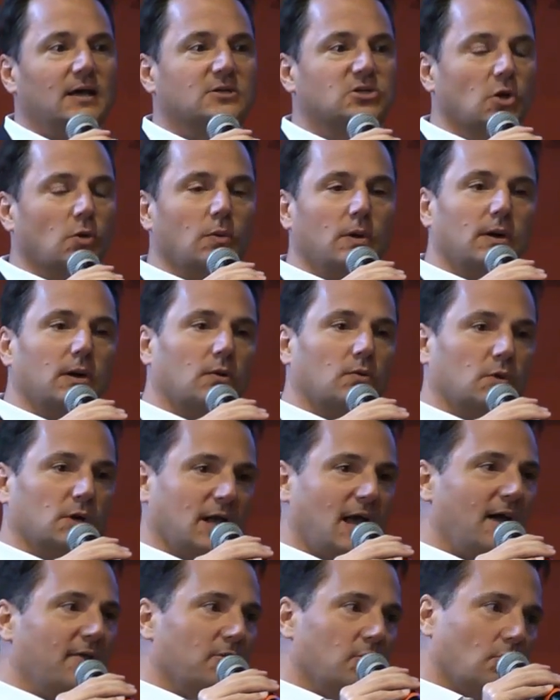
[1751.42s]
So we're
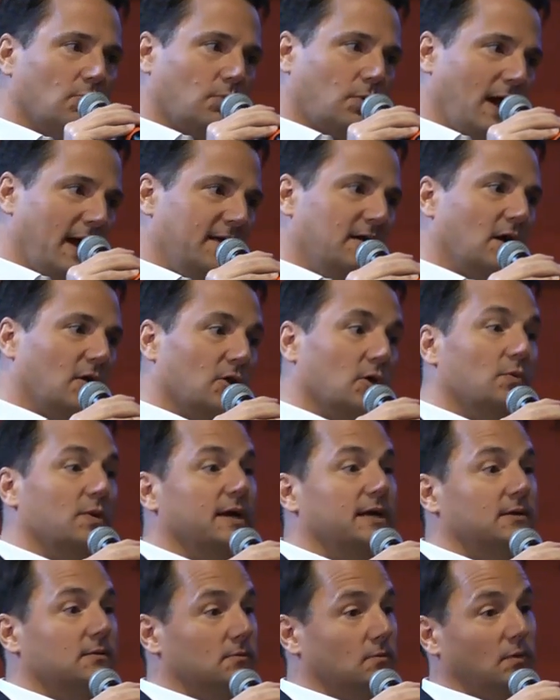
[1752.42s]
not the right, although
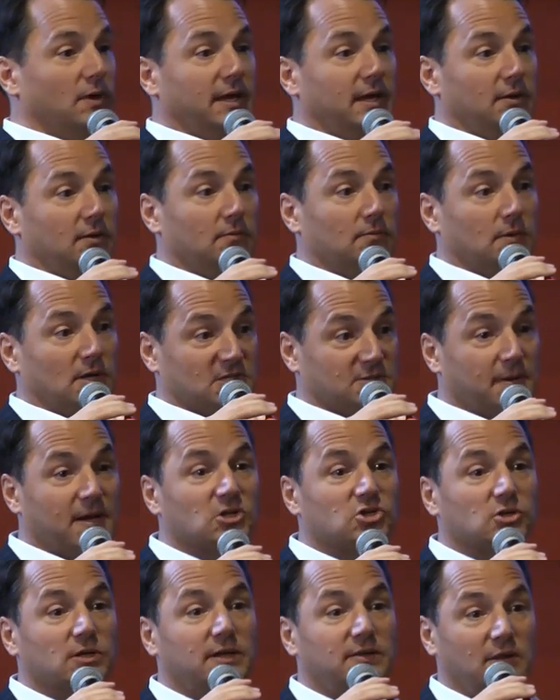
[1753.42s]
we
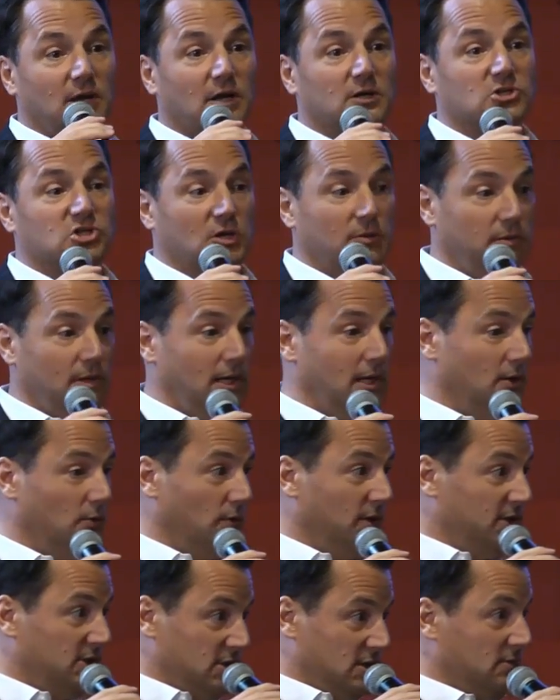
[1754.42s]
especially in the arts community,
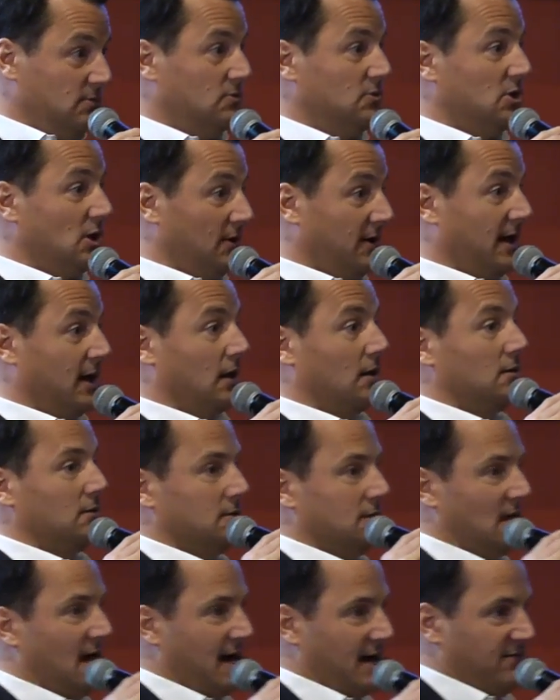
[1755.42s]
we donate a
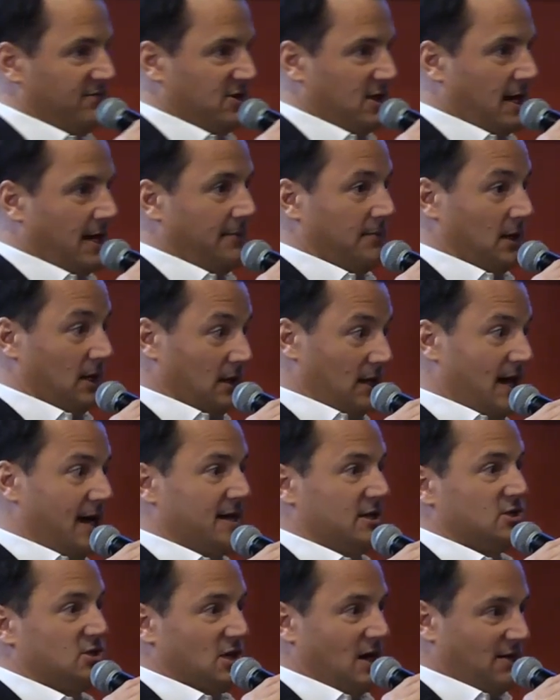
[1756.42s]
lot of time and a
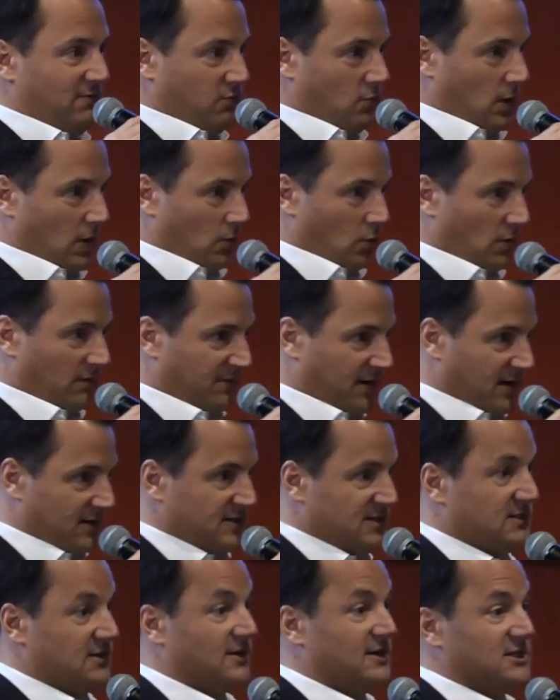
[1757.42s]
lot of software. We're
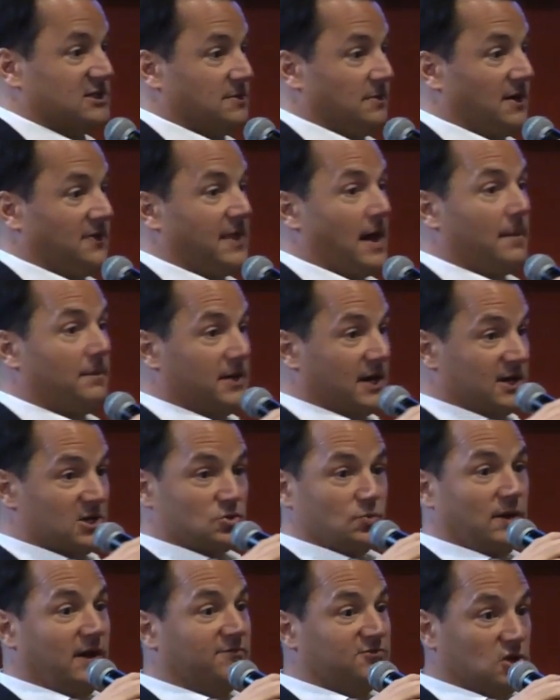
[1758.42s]
very serious about that
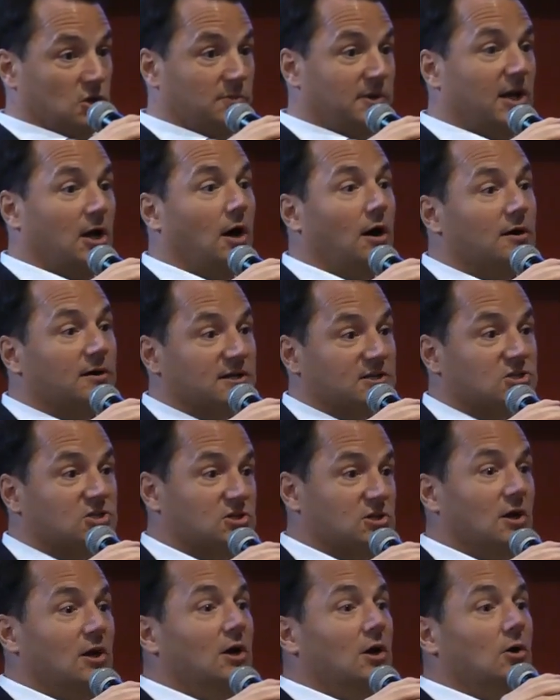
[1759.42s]
because we have so many
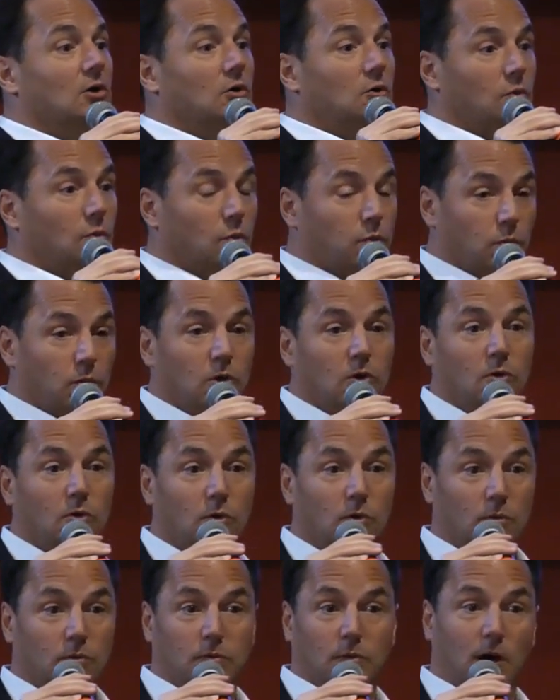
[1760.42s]
artists
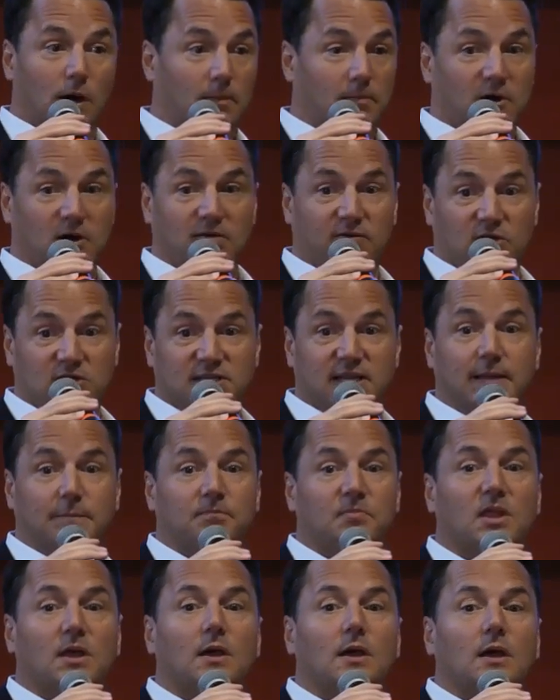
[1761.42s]
who are part of our
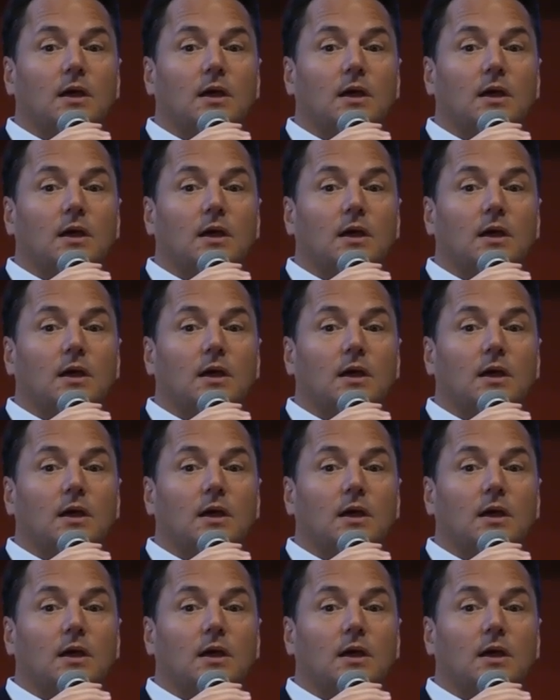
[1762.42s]
team.